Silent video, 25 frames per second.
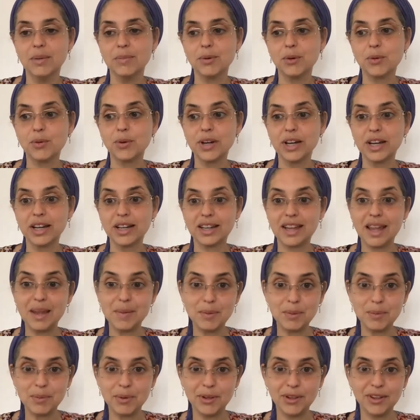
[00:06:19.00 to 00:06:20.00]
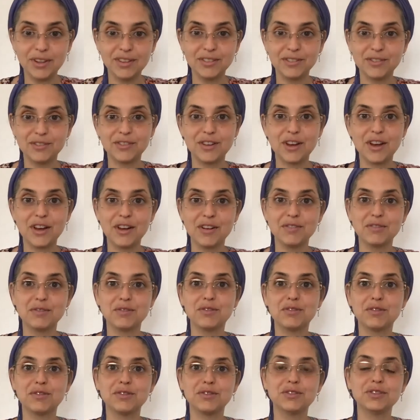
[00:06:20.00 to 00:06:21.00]
we're capable of
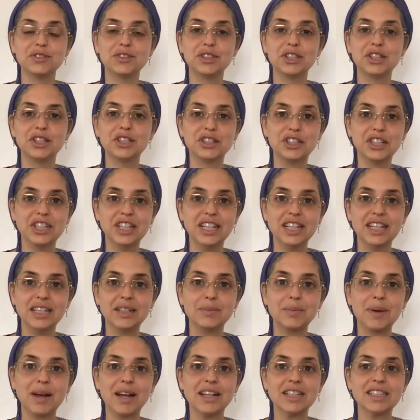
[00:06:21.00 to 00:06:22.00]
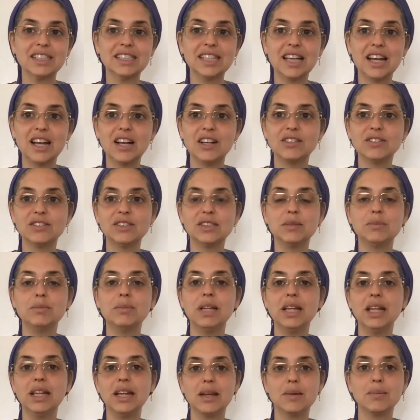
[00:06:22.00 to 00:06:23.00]
learning by ourselves and
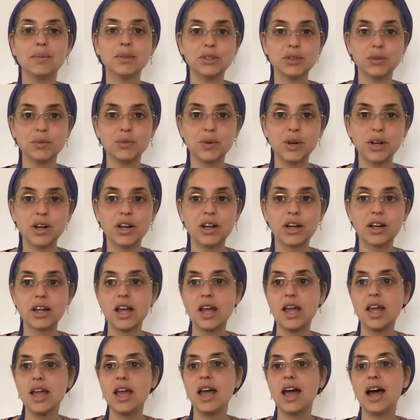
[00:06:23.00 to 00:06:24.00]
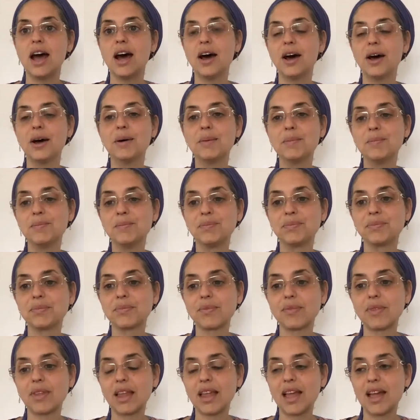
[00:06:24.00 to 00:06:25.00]
being able to work.
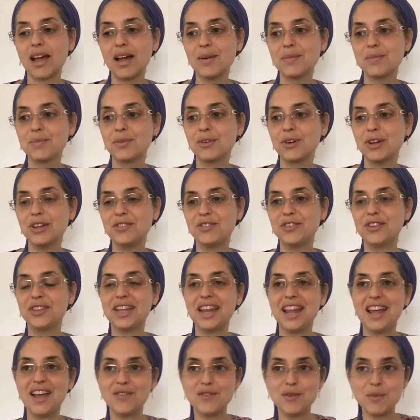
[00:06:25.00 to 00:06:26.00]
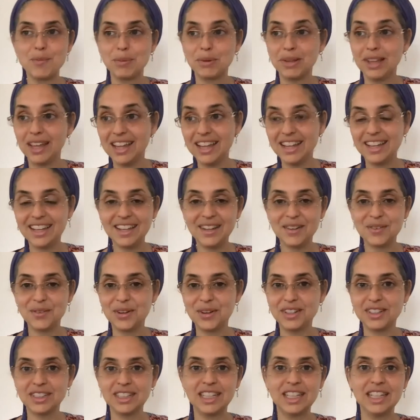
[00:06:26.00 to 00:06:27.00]
I'm grateful that I have a blanket,
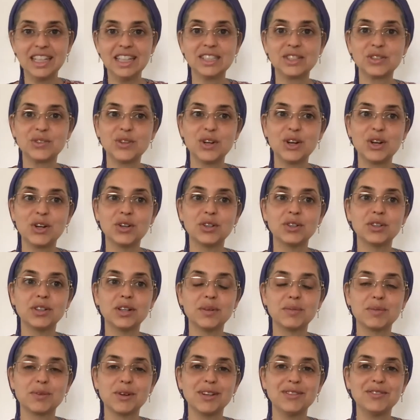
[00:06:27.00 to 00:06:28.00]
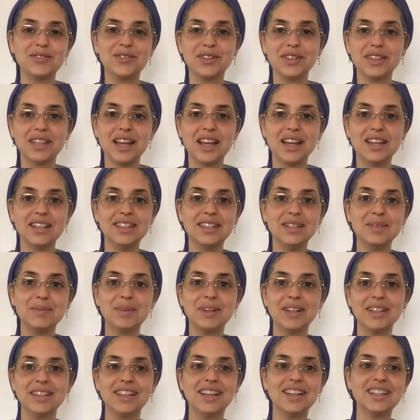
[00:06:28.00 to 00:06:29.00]
one of the kids wrote. I'm grateful that
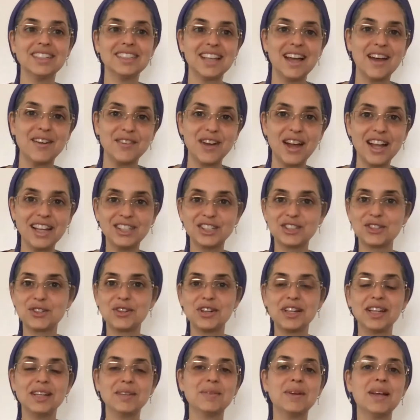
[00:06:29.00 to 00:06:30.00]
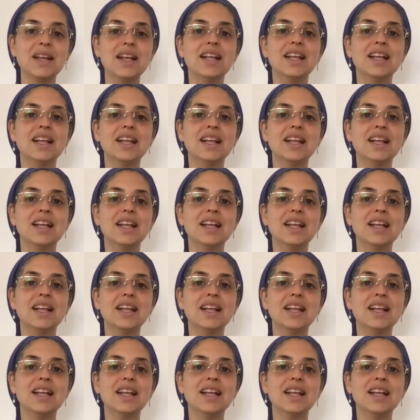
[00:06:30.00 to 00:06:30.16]
Ima let us have ice cream.